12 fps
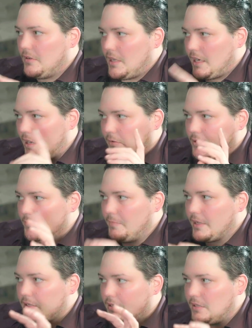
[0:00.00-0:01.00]
And now when you
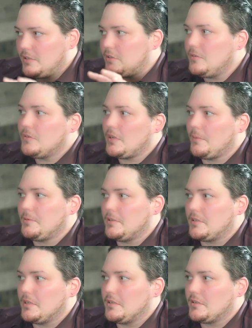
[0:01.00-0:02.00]
mix these two
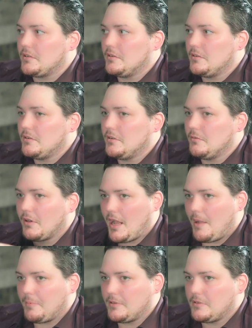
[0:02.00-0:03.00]
substances, what
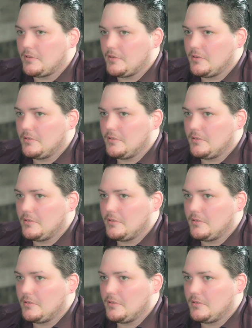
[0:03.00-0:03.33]
happens?